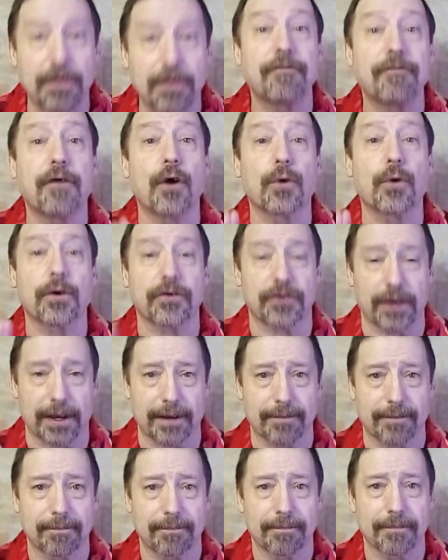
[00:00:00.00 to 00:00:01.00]

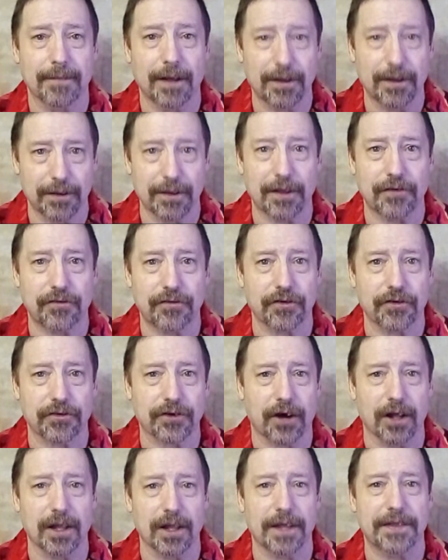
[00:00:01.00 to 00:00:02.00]
focusing. Let's
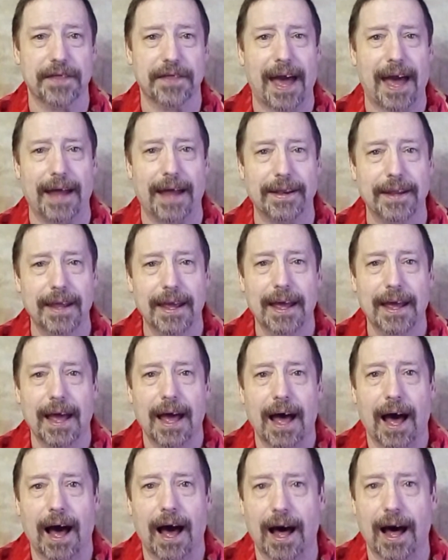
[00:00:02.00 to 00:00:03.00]
just call it that.
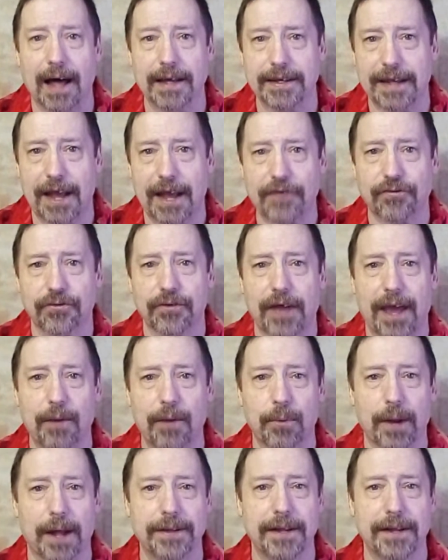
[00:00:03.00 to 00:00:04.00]
Yesterday,
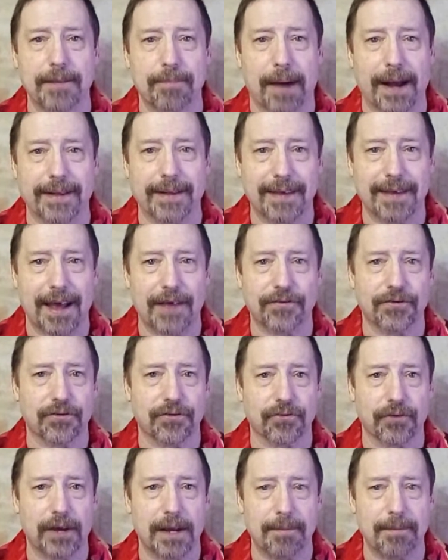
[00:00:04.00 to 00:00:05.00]
when I did my test
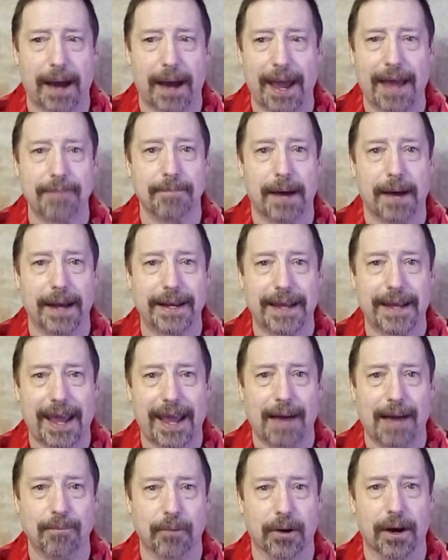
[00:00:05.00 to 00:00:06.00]
stream, I had my
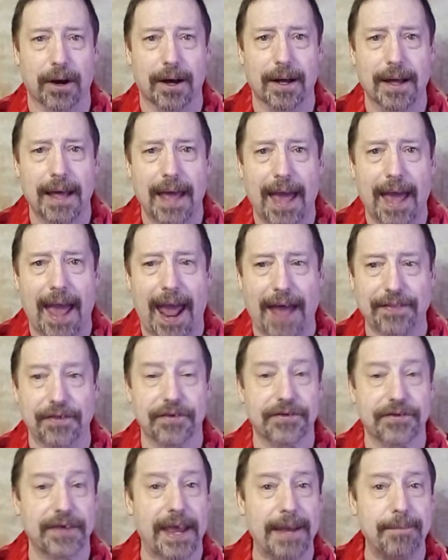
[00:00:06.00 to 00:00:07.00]
camera at
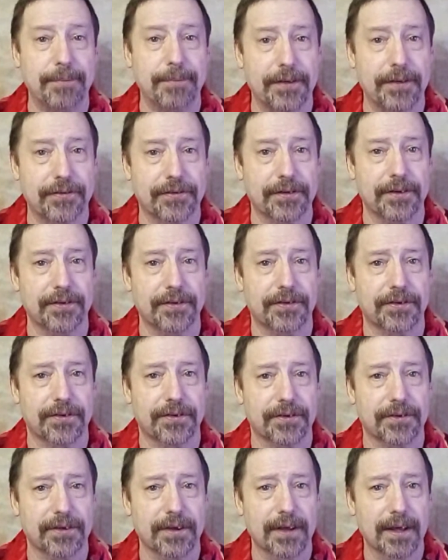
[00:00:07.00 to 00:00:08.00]
the same
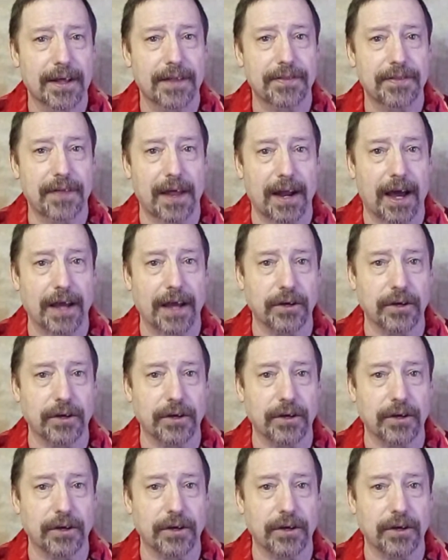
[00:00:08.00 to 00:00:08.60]
distance that I